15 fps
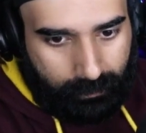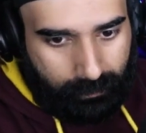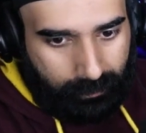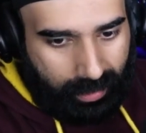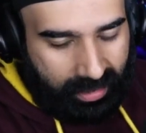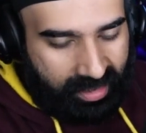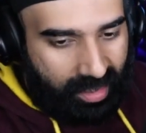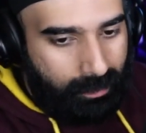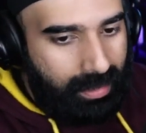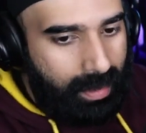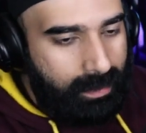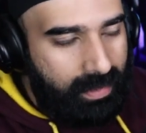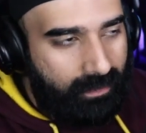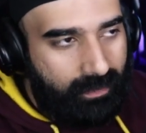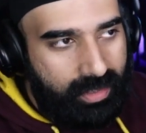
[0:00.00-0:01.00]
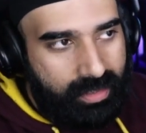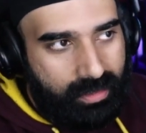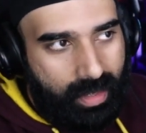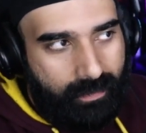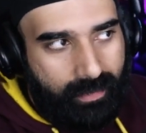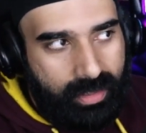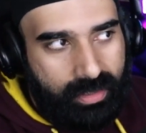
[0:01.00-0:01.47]
Like sometimes if
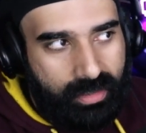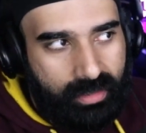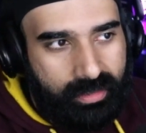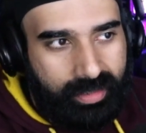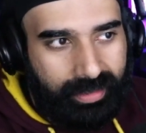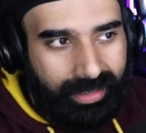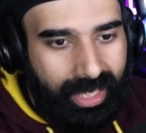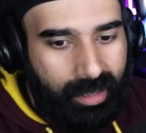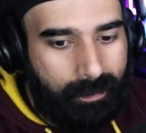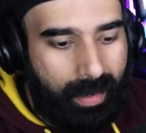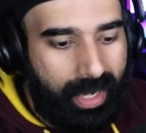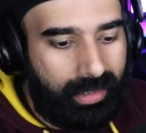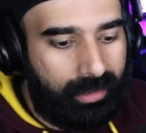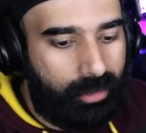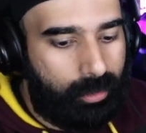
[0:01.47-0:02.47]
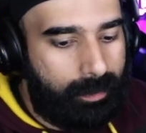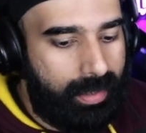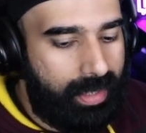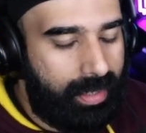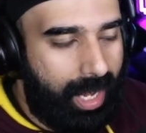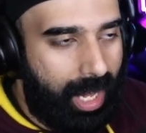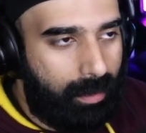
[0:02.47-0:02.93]
it's delayed by a little
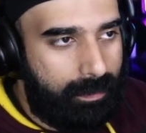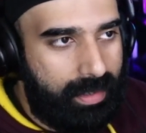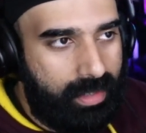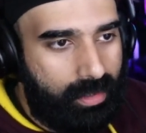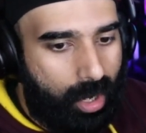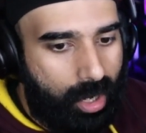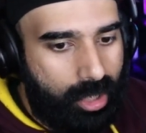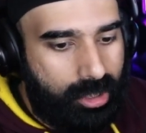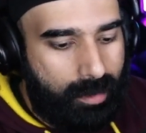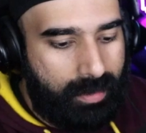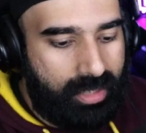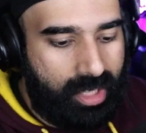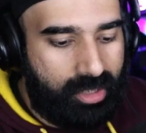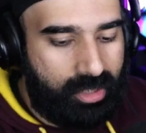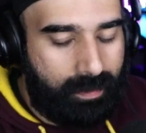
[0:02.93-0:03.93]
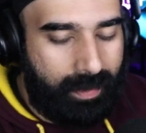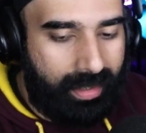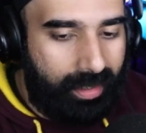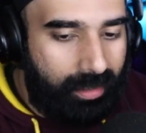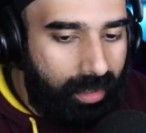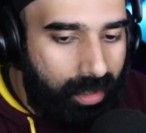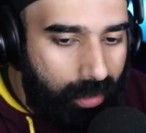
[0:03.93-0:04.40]
bit, I'll be in the RHAP chat just be
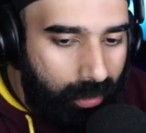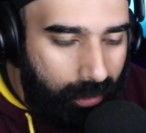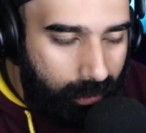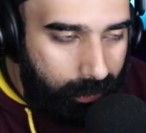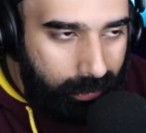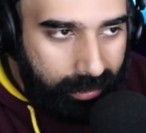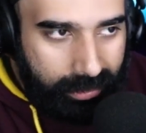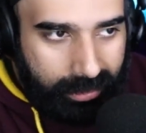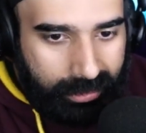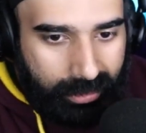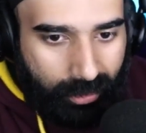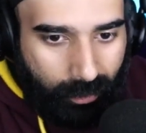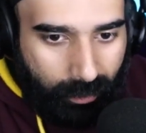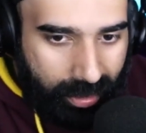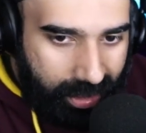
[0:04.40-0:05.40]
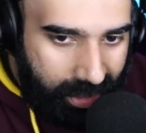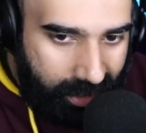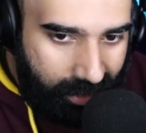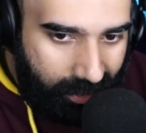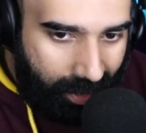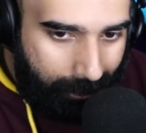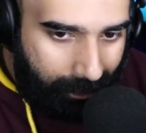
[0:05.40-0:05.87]
like, hello, we're
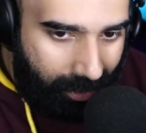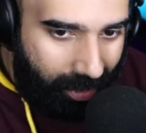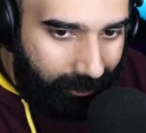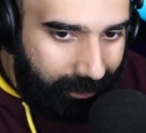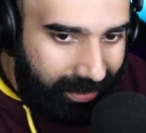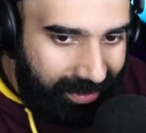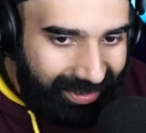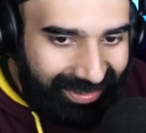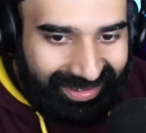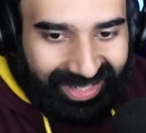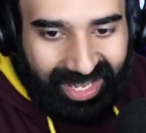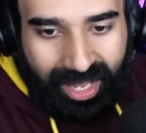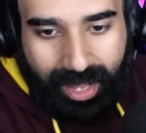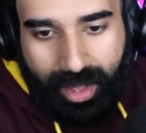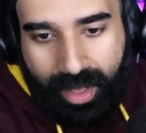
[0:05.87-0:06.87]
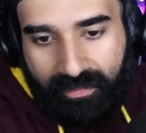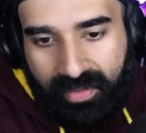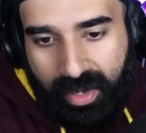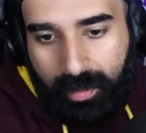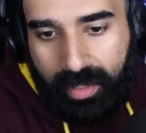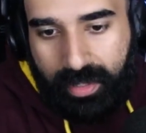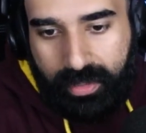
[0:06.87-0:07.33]
here, I promise. If
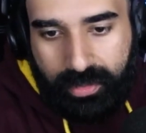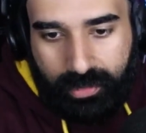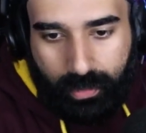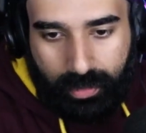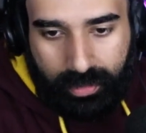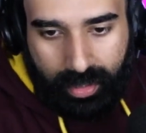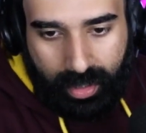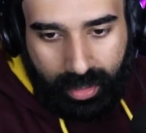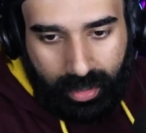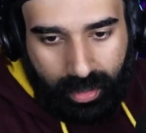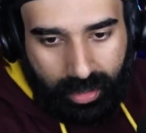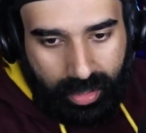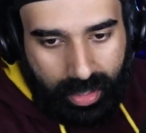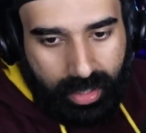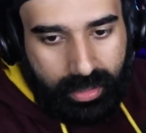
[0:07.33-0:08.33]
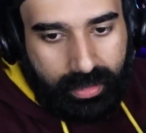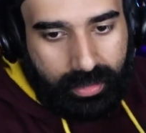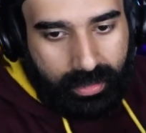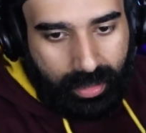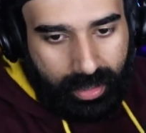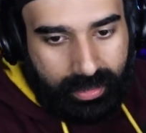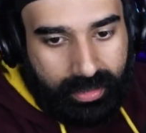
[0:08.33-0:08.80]
anyone in the Discord there
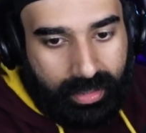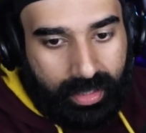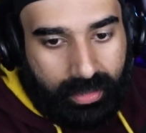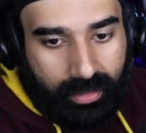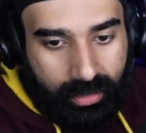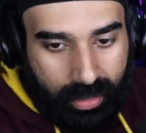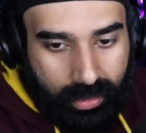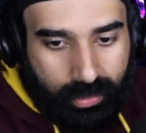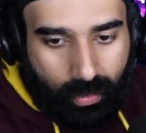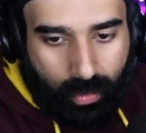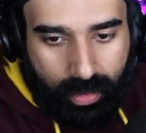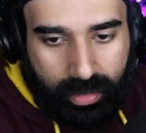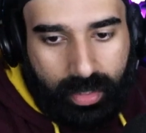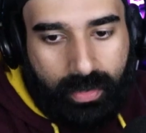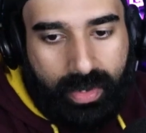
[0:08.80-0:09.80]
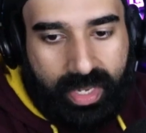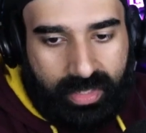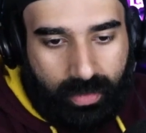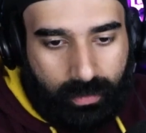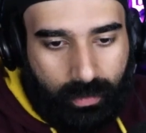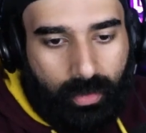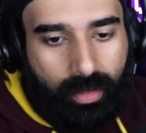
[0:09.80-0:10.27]
is in the Discord, there is
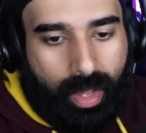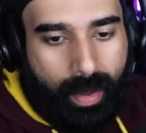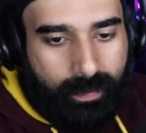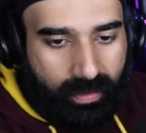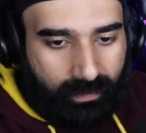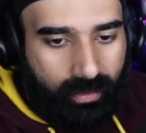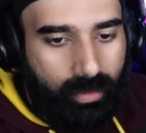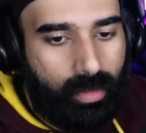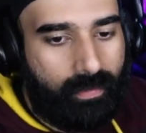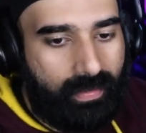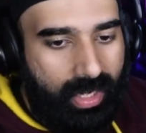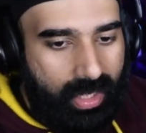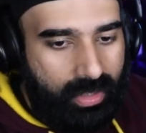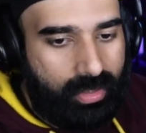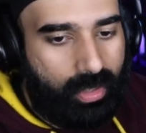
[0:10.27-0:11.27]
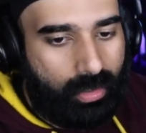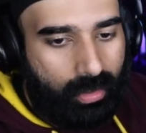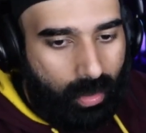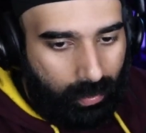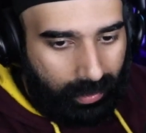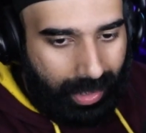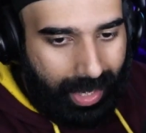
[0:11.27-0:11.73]
a role option for notifications on
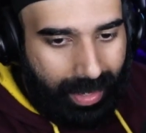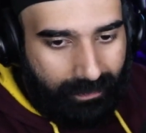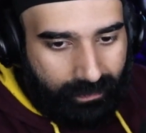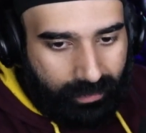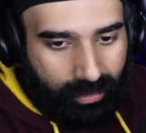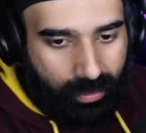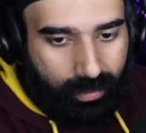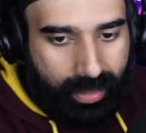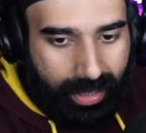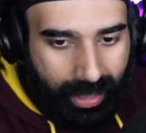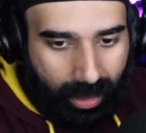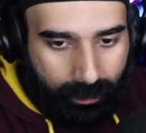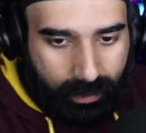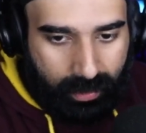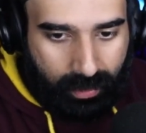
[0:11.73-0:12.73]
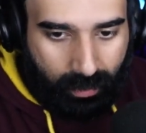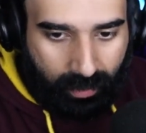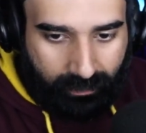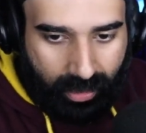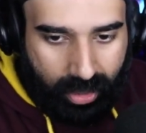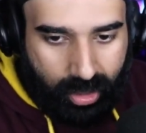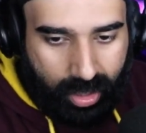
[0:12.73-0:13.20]
Go Live too. That helps with the
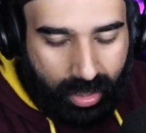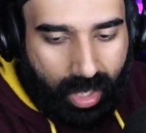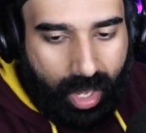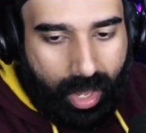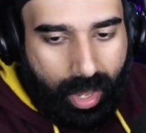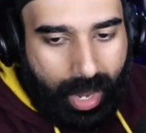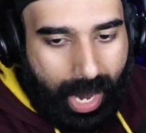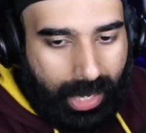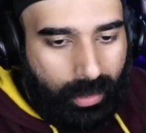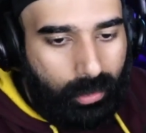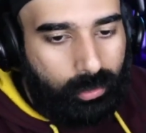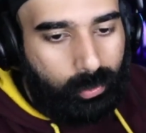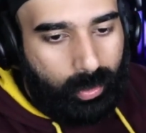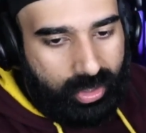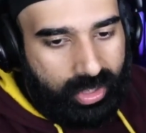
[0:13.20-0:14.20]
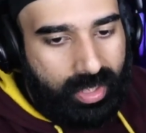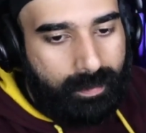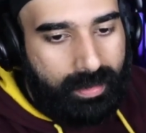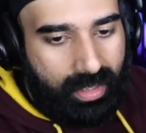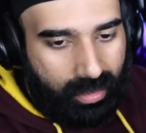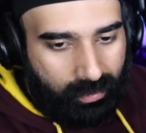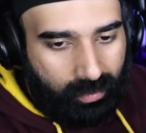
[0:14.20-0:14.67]
refreshing. I know Twitch can
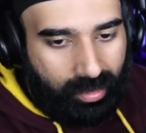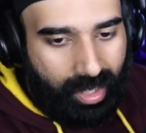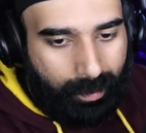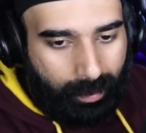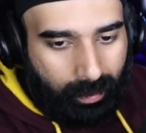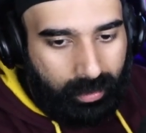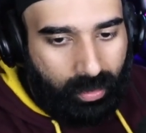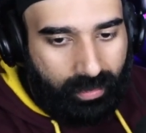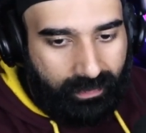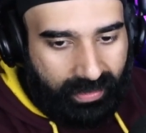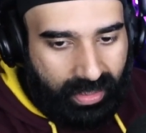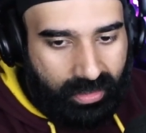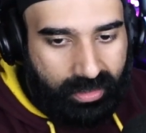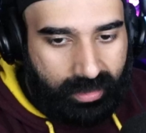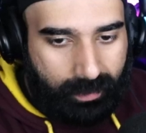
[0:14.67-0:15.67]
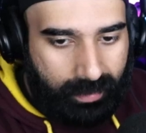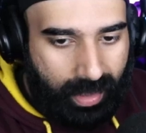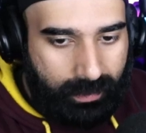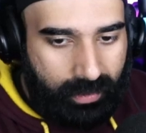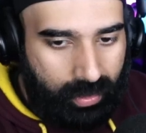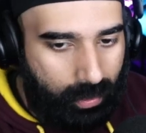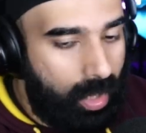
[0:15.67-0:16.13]
be unreliable with notifications
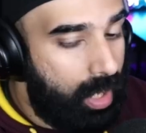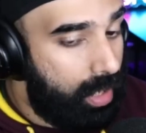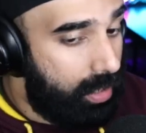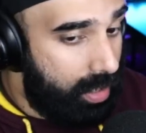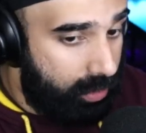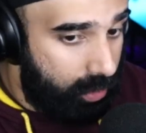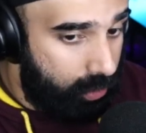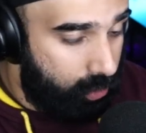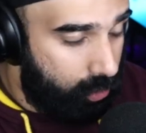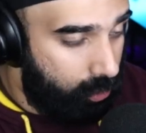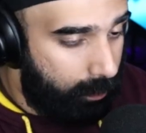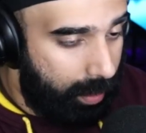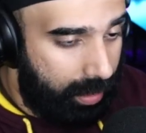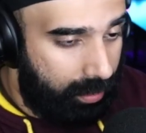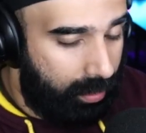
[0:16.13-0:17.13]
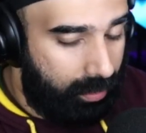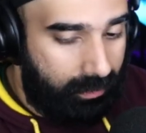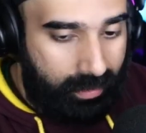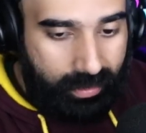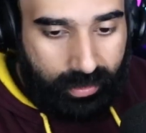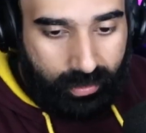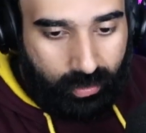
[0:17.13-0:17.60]
sometimes too. This is true, Mandy.
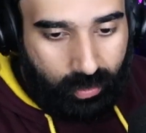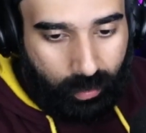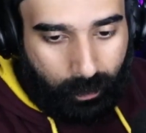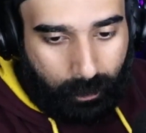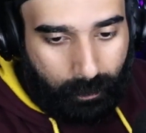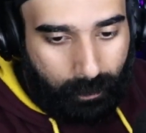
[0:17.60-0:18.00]
This is true.